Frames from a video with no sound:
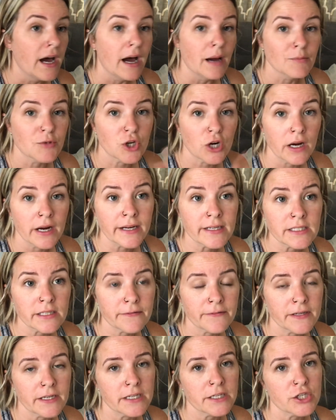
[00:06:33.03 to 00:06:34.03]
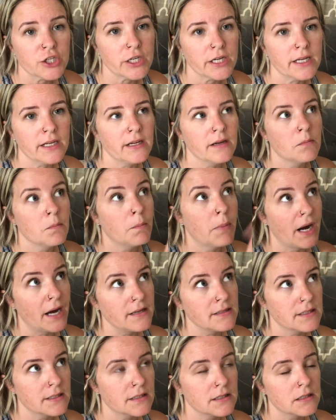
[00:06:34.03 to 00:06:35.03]
I'm trying to finish eating
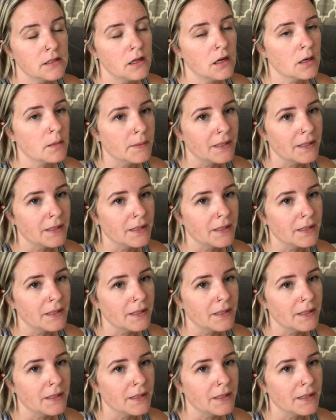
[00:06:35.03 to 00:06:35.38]
by six o'clock,